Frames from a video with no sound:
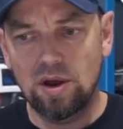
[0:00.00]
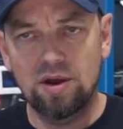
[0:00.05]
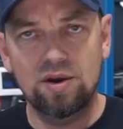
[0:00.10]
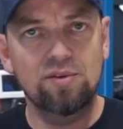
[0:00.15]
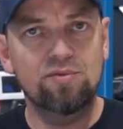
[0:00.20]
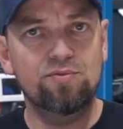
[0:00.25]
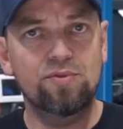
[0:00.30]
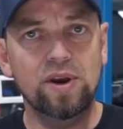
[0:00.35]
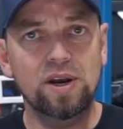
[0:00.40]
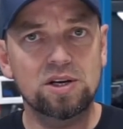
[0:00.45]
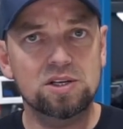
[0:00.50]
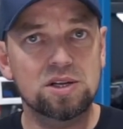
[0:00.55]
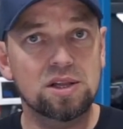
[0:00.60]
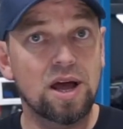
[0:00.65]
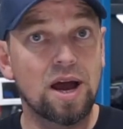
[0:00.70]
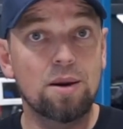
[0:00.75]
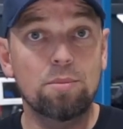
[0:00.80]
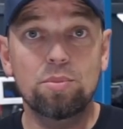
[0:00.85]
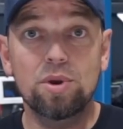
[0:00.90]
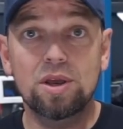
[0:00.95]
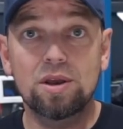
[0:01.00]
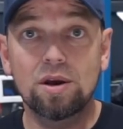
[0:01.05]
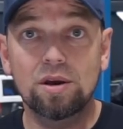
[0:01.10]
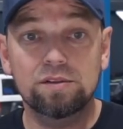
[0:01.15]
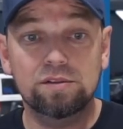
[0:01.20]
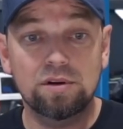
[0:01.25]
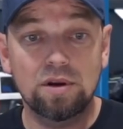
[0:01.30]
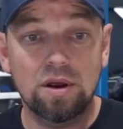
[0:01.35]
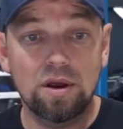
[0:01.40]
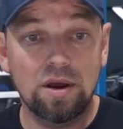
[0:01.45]
the finish line,
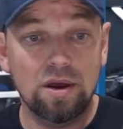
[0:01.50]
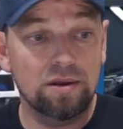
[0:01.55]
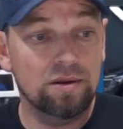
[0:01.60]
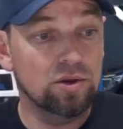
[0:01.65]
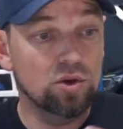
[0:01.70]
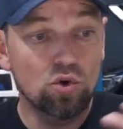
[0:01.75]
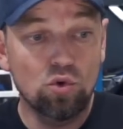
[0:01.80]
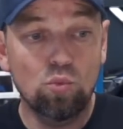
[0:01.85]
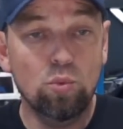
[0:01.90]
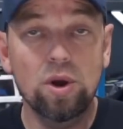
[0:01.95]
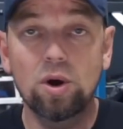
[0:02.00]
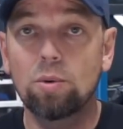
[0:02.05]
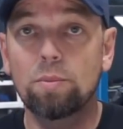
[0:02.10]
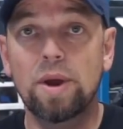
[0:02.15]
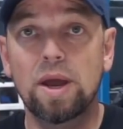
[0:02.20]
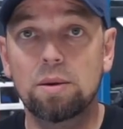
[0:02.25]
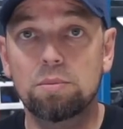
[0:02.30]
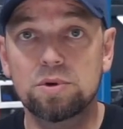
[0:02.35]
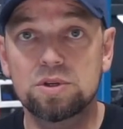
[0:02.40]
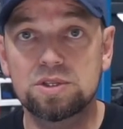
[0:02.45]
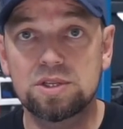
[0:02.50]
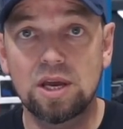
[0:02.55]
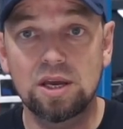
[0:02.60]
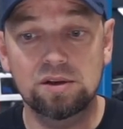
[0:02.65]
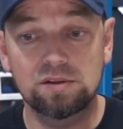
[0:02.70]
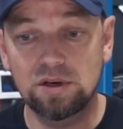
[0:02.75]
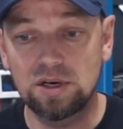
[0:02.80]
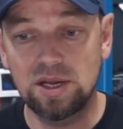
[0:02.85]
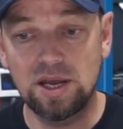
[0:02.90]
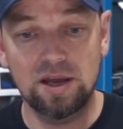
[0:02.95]
because you will make
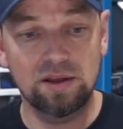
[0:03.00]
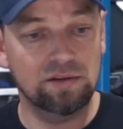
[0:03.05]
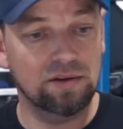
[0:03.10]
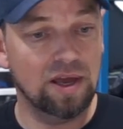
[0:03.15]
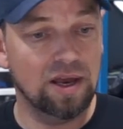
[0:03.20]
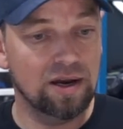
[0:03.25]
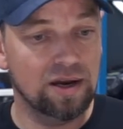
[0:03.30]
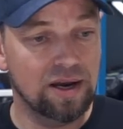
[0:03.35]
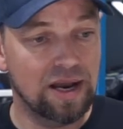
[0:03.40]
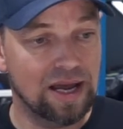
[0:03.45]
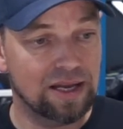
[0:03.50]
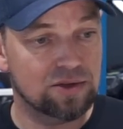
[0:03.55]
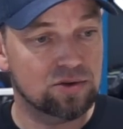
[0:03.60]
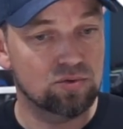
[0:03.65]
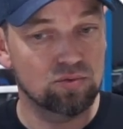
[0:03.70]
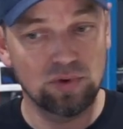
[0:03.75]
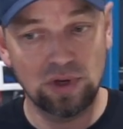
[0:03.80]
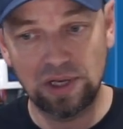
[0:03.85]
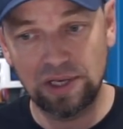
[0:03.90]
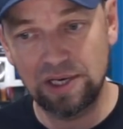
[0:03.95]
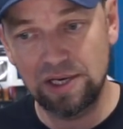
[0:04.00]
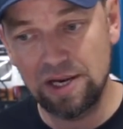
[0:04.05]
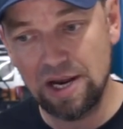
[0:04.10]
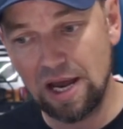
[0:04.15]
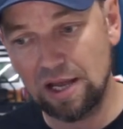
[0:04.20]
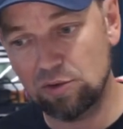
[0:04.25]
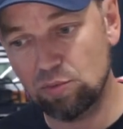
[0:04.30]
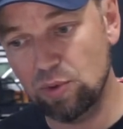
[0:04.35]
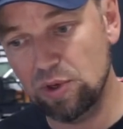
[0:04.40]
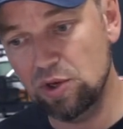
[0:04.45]
mistakes in the end, and that's really
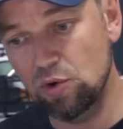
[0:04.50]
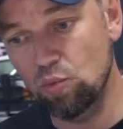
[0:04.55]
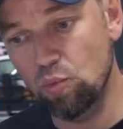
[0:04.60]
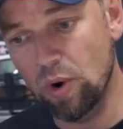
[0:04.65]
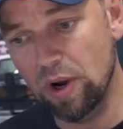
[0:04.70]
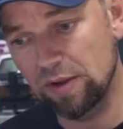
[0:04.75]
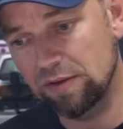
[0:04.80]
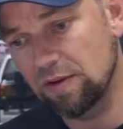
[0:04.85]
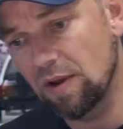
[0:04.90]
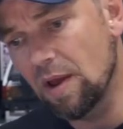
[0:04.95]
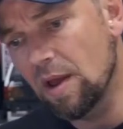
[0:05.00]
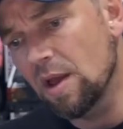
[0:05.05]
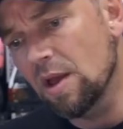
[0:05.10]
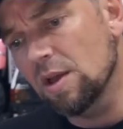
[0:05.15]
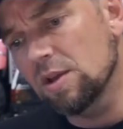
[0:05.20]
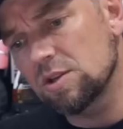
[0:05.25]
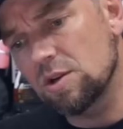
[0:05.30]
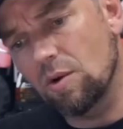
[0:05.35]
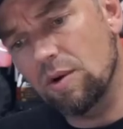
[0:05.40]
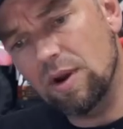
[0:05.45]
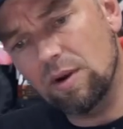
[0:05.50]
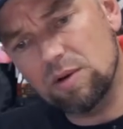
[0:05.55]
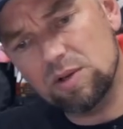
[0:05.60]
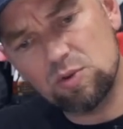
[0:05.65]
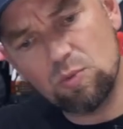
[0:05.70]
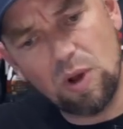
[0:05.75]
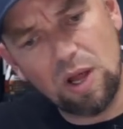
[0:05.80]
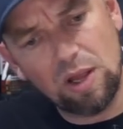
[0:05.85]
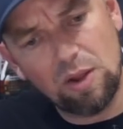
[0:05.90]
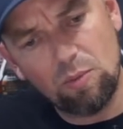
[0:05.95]
not what you want. So here as
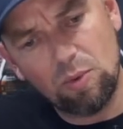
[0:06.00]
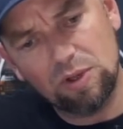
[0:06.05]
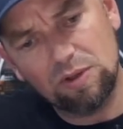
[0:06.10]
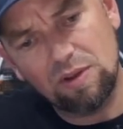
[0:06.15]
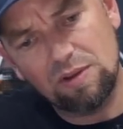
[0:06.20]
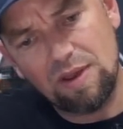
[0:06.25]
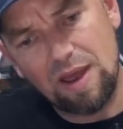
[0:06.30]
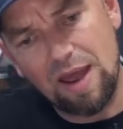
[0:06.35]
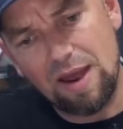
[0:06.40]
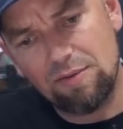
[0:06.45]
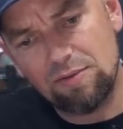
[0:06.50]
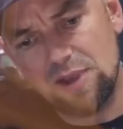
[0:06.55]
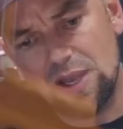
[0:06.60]
well, I wanted to have